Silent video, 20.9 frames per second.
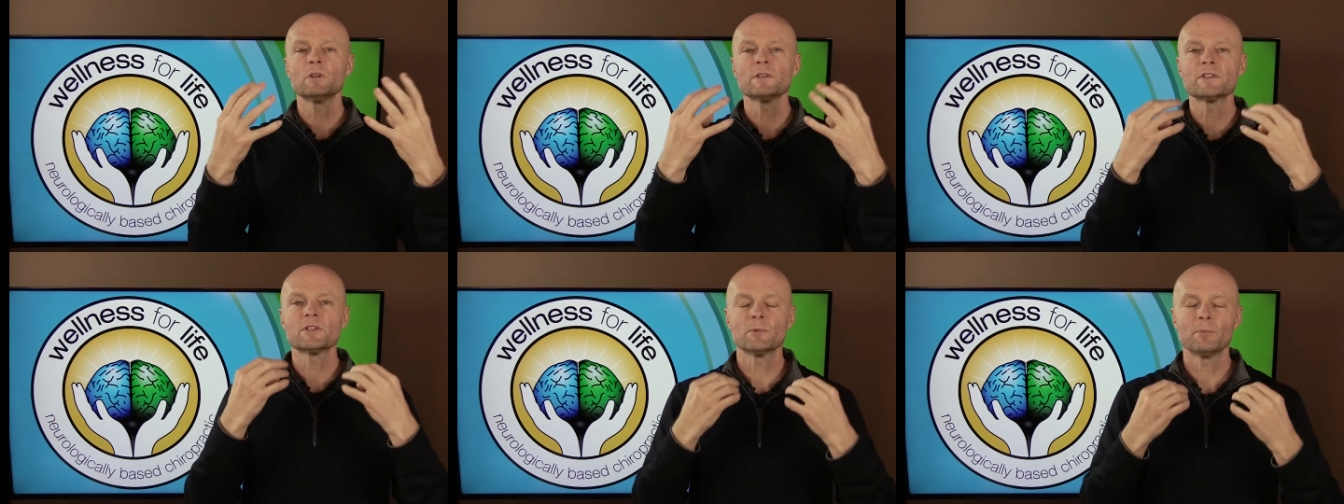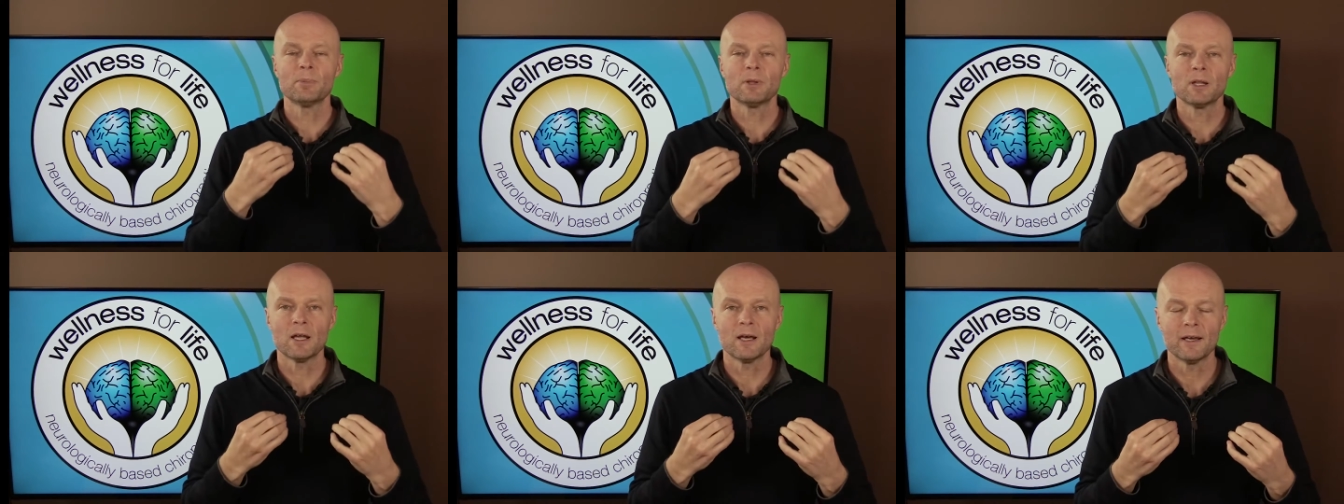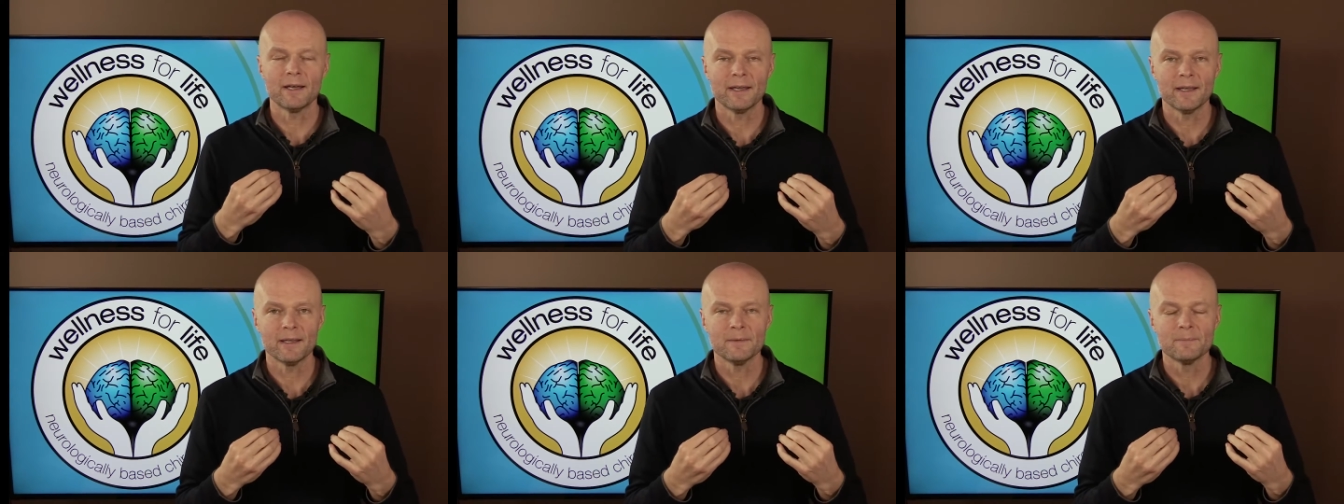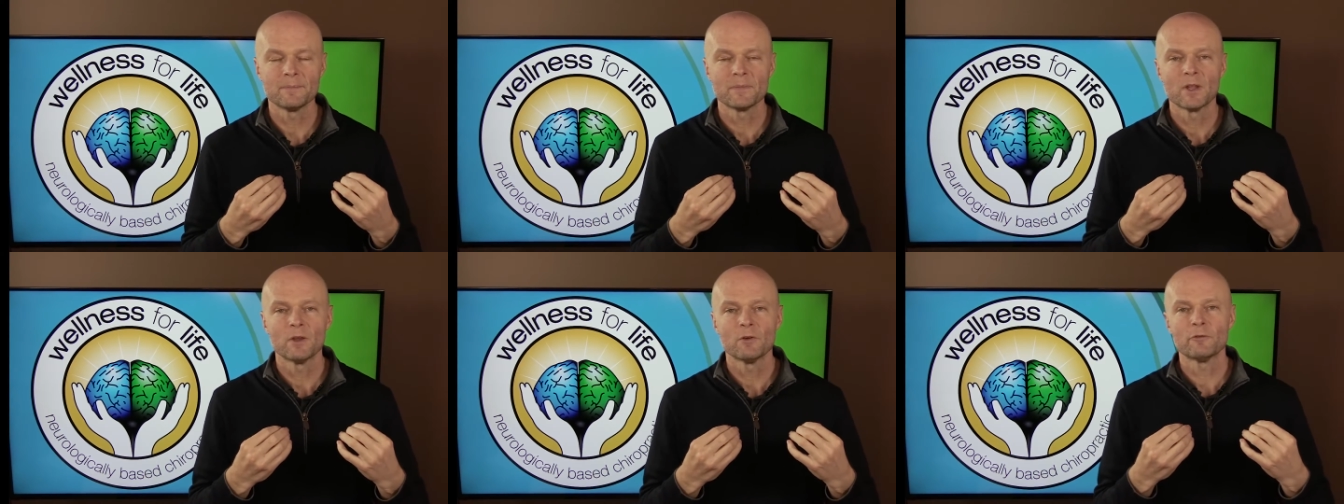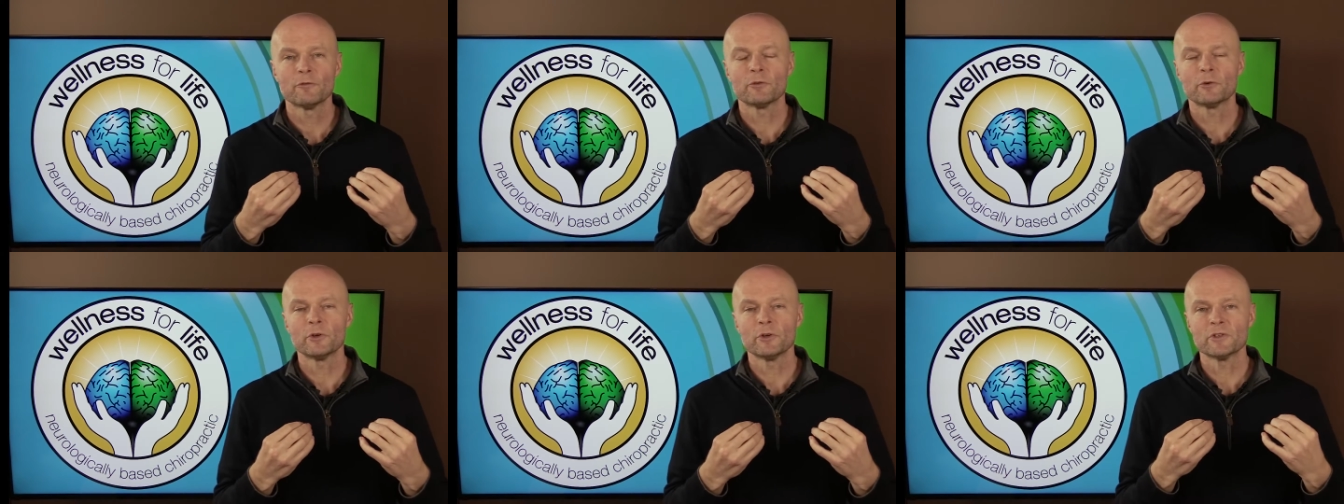supply
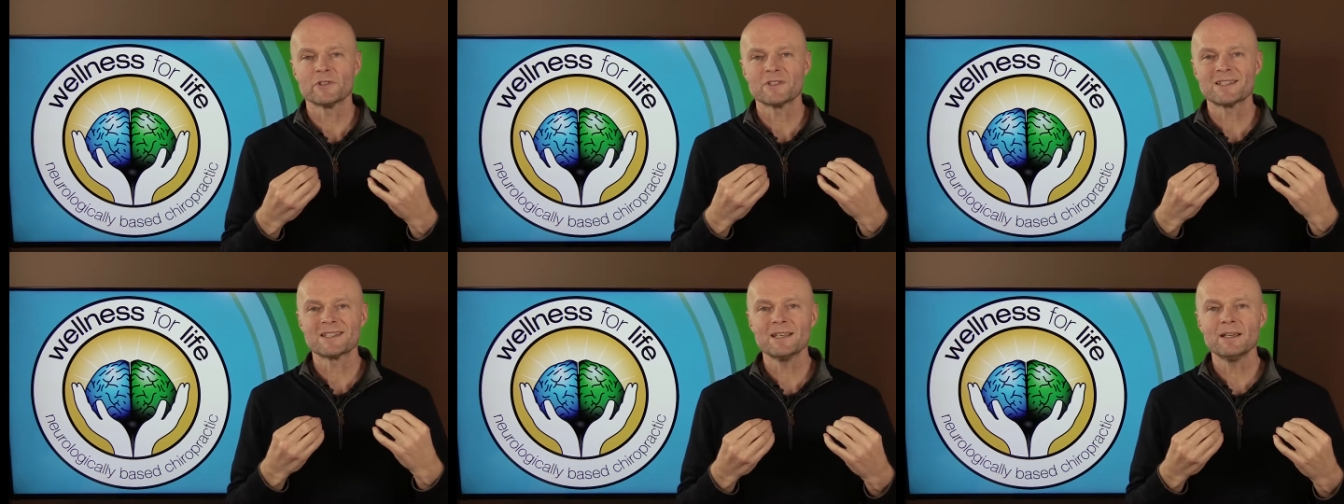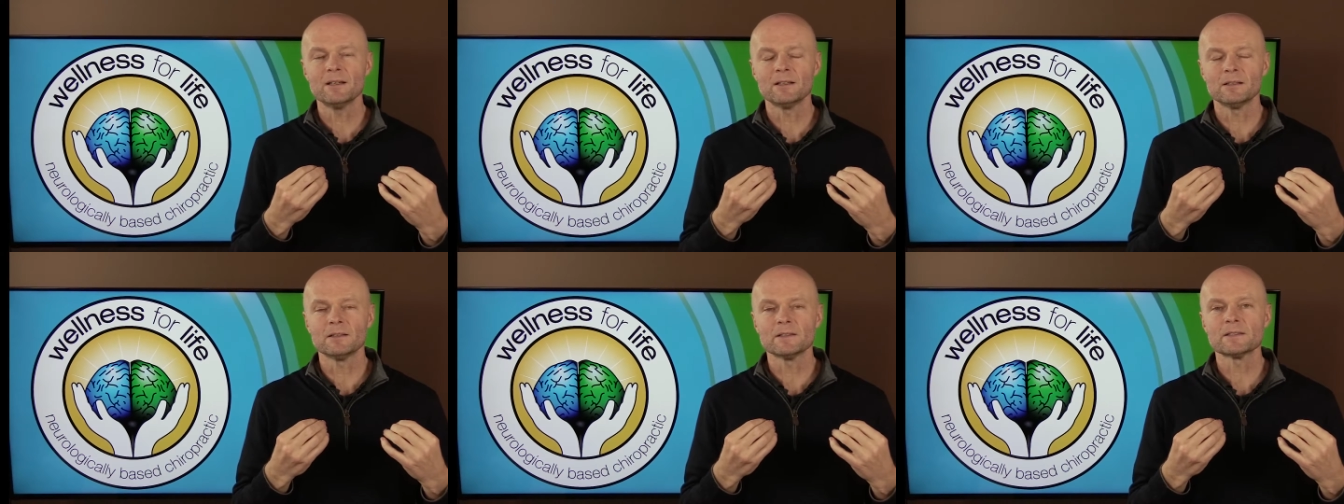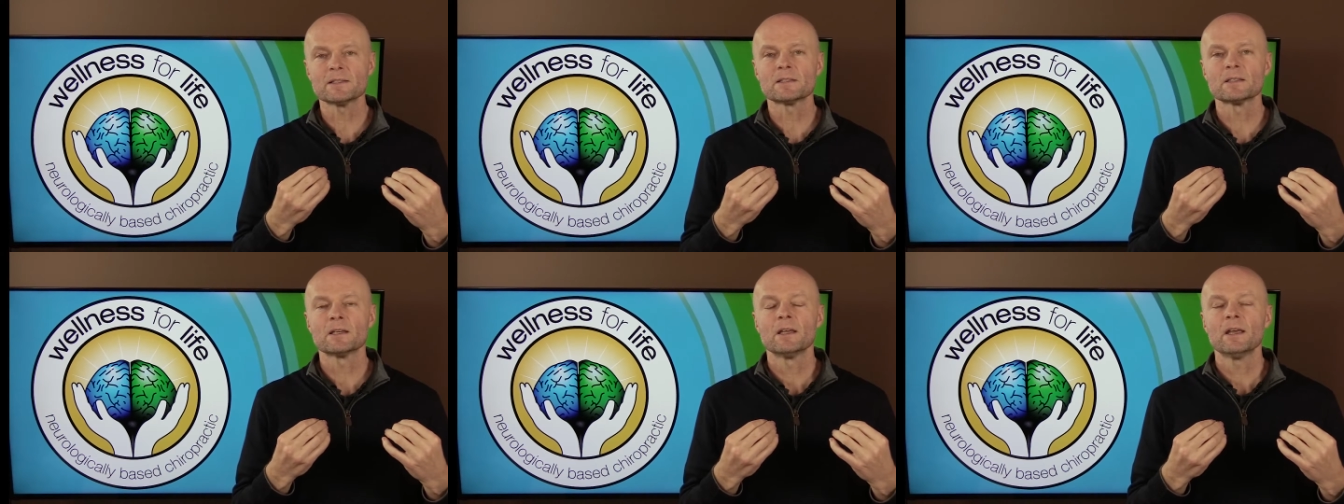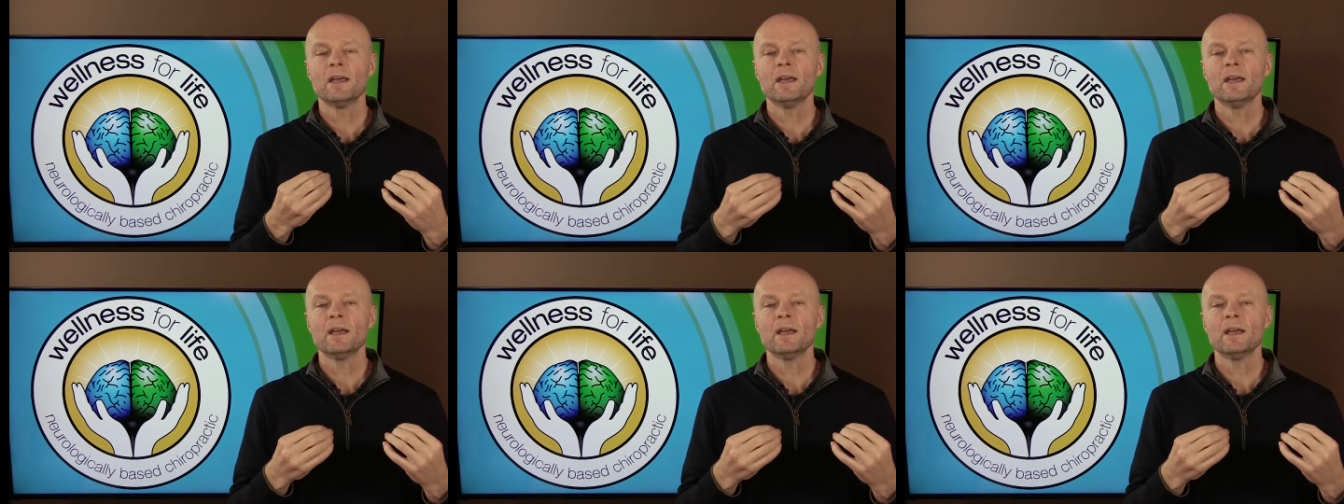for your cells,